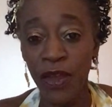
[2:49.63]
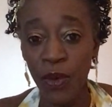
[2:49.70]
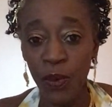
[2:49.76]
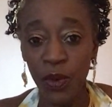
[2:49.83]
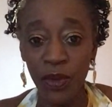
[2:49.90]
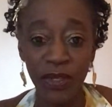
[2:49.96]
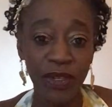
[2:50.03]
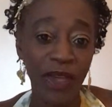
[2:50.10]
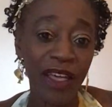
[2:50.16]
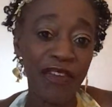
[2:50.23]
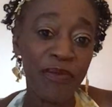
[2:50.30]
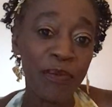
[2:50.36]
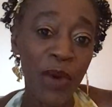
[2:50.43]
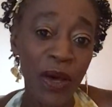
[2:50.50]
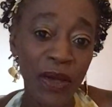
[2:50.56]
We also have
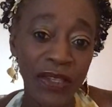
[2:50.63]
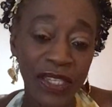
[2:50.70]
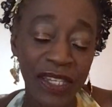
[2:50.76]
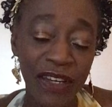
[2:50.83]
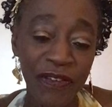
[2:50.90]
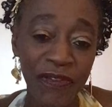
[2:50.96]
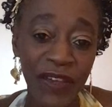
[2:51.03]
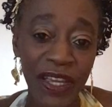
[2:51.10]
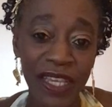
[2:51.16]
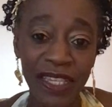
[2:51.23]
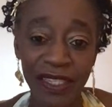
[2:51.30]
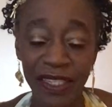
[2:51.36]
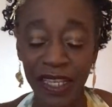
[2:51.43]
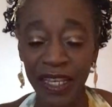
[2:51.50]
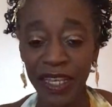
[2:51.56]
Mars in a fire
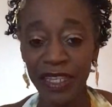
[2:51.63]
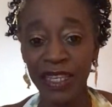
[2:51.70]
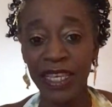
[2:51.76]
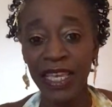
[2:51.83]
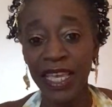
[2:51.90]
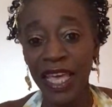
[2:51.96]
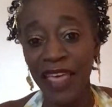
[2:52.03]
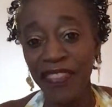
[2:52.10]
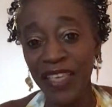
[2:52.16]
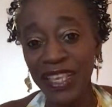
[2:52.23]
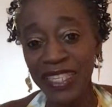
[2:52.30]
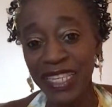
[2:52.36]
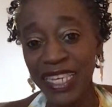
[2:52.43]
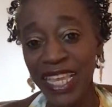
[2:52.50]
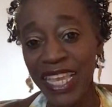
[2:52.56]
sign, and
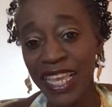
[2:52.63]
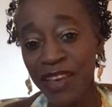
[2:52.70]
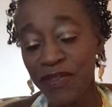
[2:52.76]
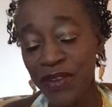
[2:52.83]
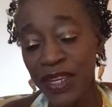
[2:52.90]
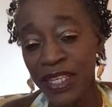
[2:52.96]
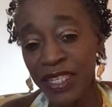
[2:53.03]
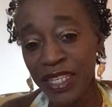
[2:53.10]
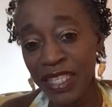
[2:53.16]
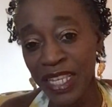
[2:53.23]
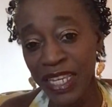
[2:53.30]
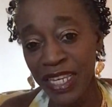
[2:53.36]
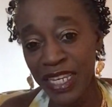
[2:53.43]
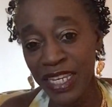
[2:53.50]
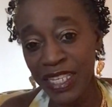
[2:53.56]
that's in Aries, and
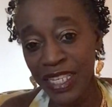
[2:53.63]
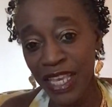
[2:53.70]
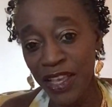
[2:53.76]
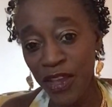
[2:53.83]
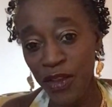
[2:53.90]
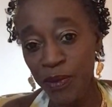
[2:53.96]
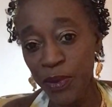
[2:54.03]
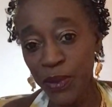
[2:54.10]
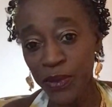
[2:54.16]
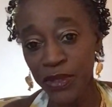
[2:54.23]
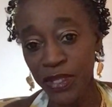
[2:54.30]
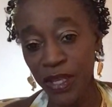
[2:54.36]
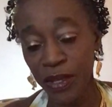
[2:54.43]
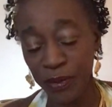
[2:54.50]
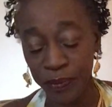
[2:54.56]
that he's at home
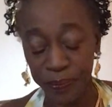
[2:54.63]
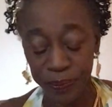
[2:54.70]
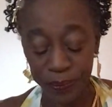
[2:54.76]
also.